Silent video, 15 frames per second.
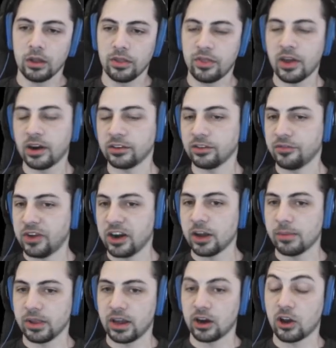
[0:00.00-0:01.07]
There's a
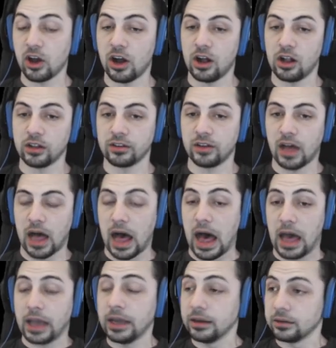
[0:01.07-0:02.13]
variable there called
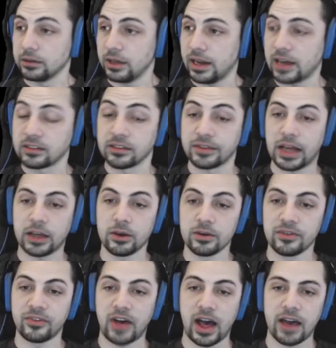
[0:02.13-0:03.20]
I. It has a value
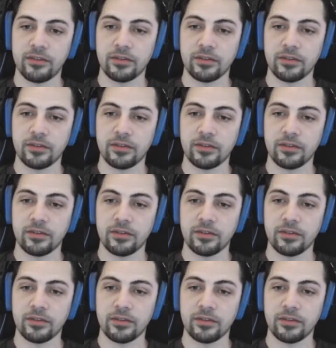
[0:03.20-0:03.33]
of 5.